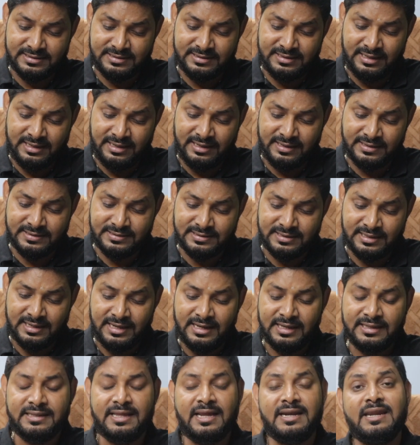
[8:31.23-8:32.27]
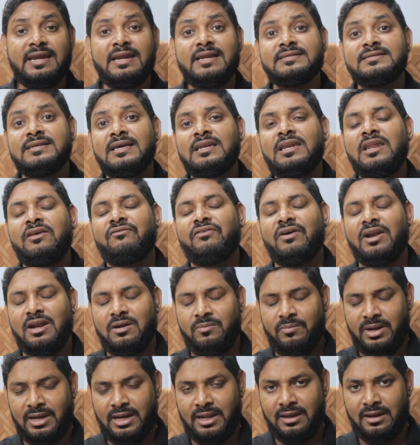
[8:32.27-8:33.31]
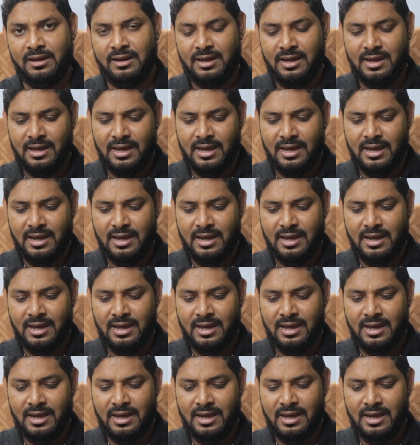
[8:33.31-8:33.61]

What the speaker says: this, then it's a different meaning.